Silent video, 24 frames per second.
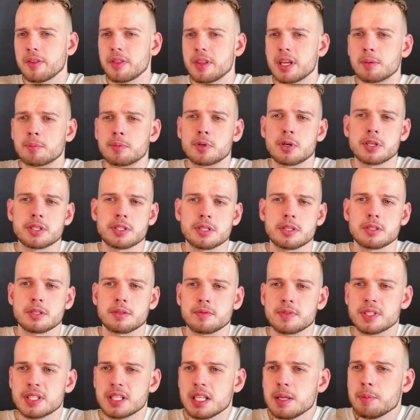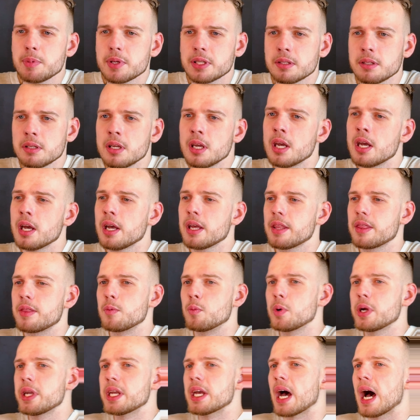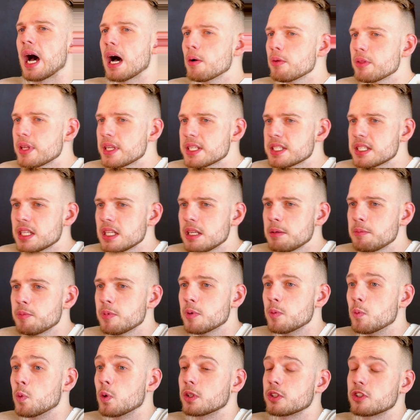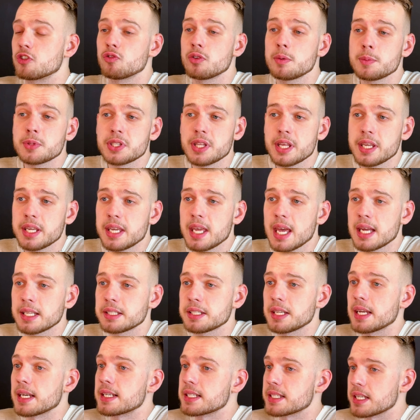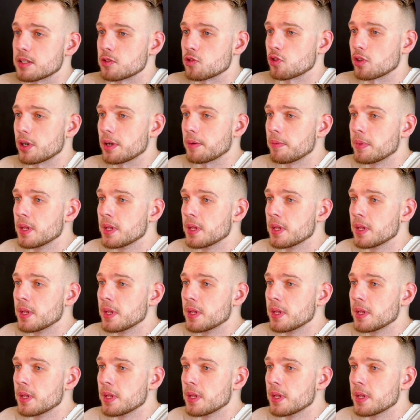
their process of sleeping, the way how they sleep, what dreams they get, etc.